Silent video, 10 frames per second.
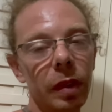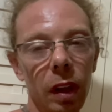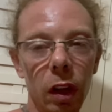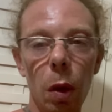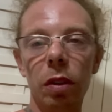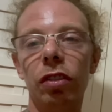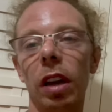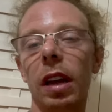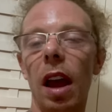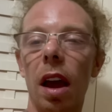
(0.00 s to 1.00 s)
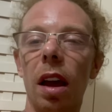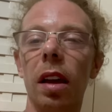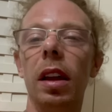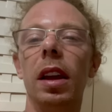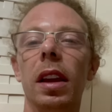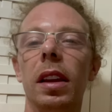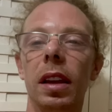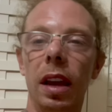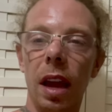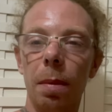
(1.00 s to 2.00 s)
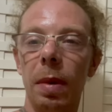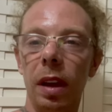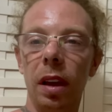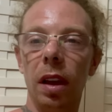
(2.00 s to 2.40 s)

Go and check that out. You get me?